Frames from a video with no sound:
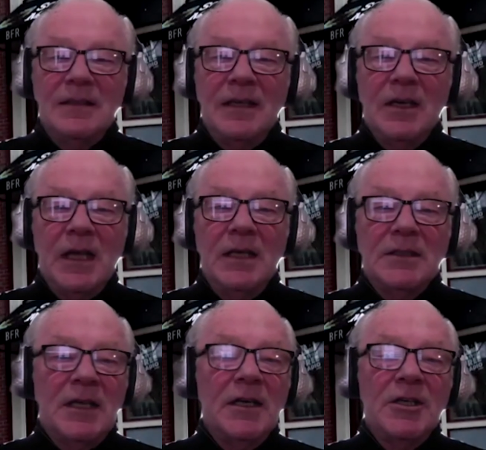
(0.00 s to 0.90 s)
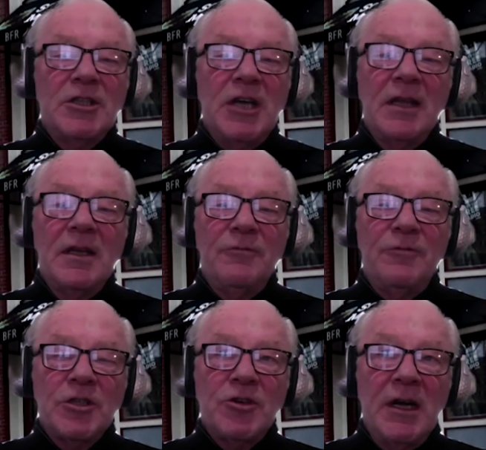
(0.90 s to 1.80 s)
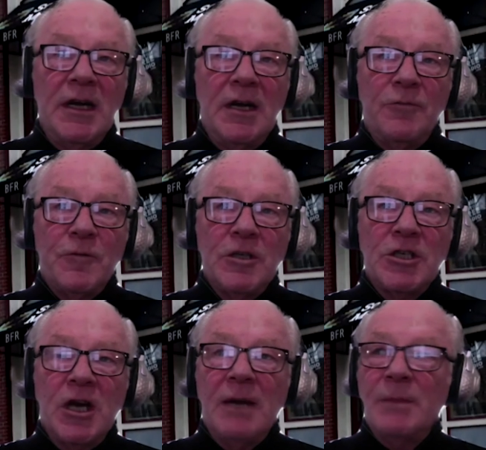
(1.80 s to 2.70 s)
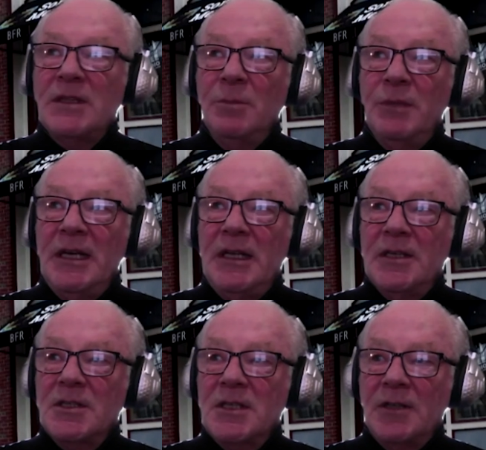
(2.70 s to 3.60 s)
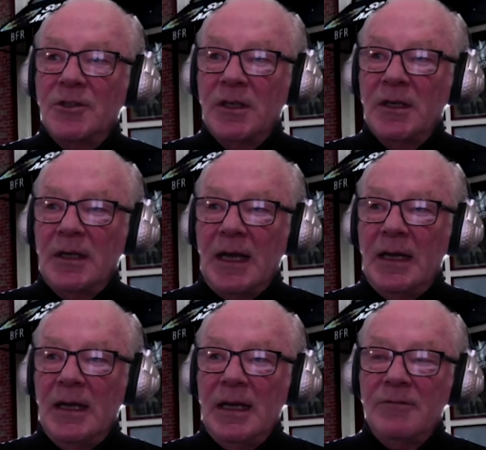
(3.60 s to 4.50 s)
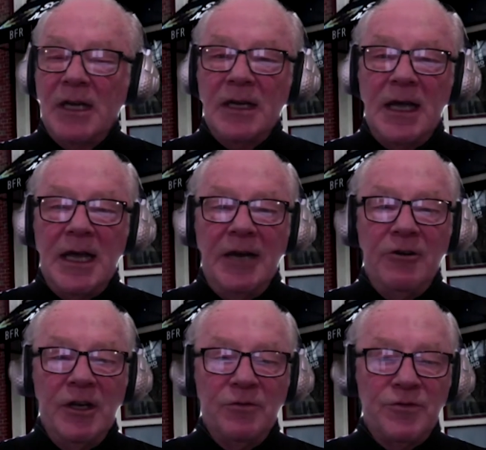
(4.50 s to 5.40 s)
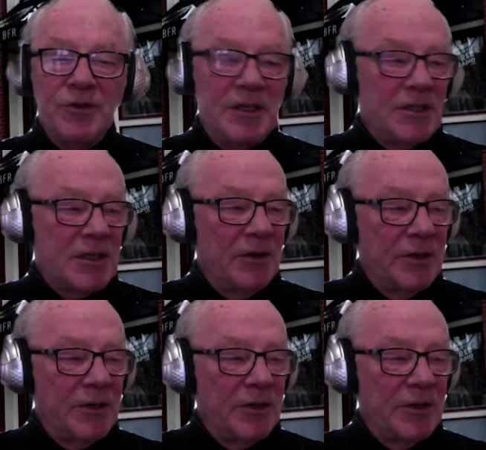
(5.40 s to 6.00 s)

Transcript: Okay, Senator Jehlen, if you're trying out for a job at the media center, I, I've got a hiring freeze going